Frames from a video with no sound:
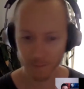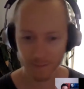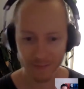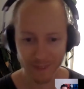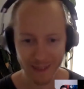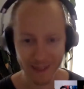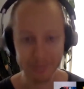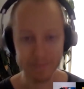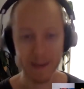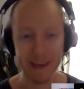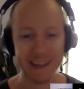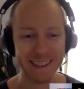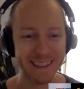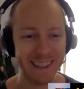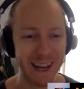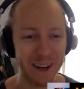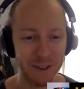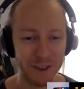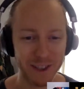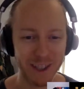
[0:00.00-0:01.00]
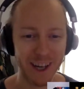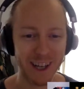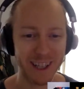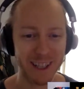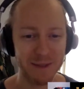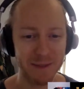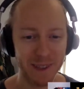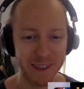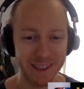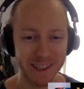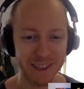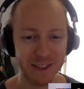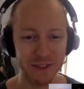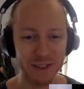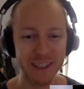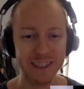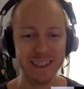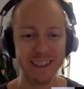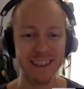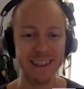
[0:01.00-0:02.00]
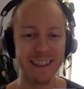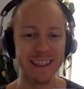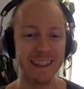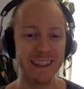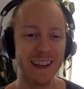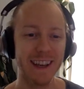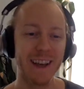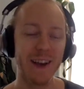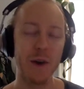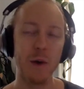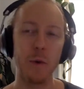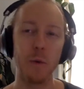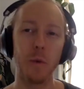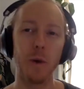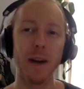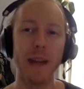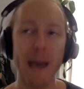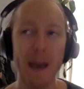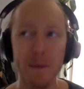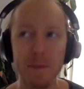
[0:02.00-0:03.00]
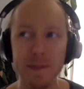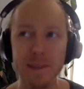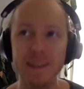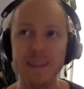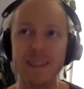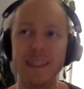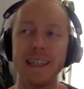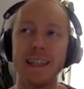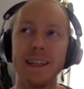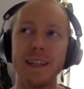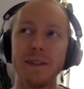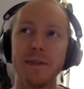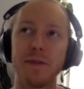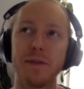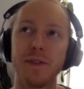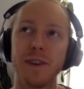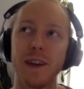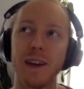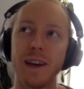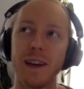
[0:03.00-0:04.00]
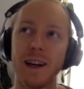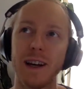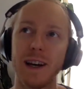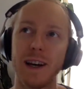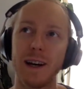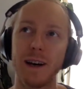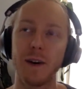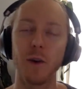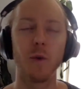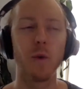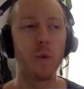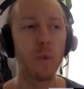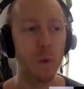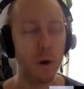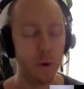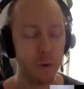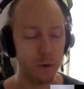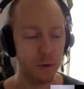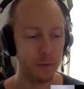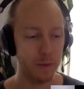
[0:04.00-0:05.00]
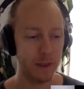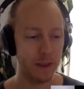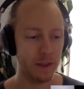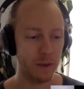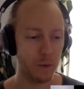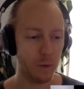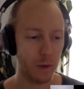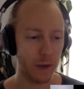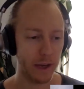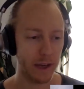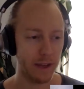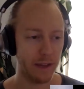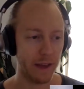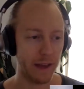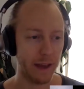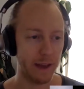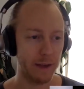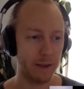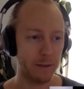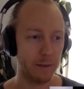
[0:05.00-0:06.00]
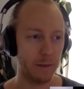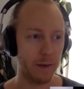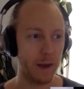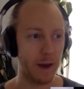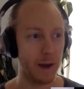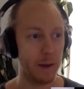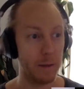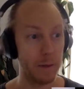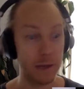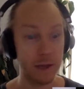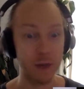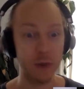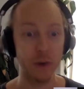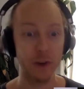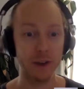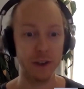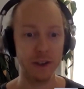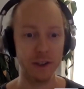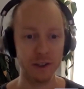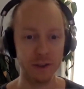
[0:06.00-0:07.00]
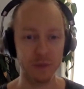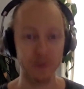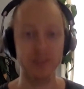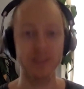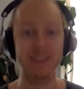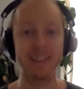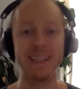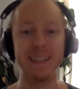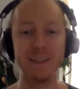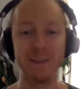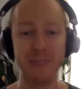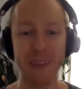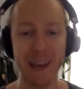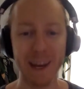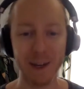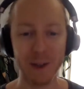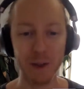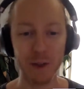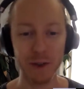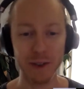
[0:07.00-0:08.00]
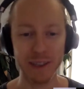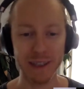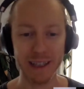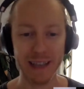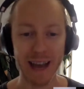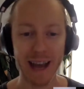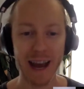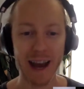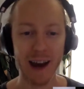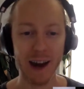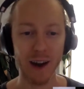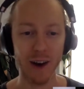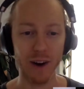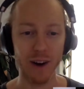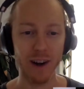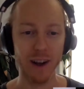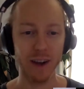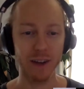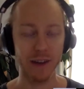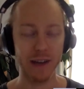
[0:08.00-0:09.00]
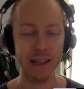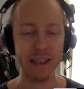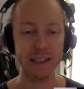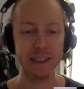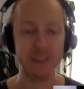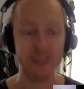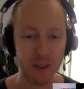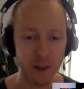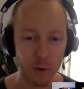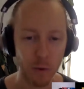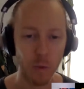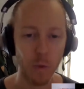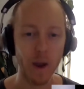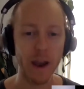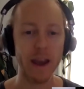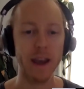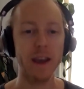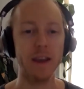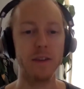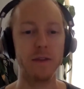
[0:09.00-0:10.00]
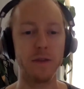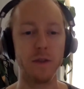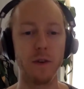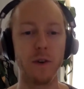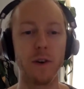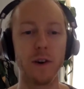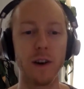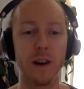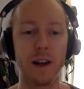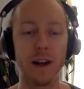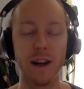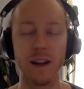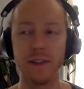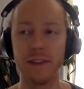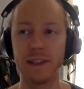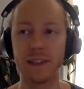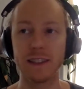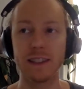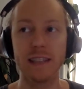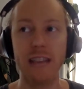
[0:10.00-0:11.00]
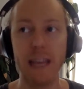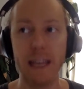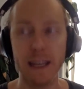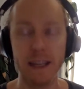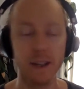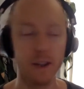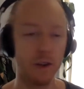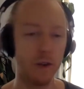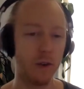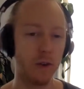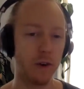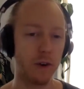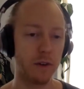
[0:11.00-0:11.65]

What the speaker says: and Max and I were talking about this recently. What happens if, or what would be the way that Bitcoiners receive that golden cow, right? Is there a way for the state or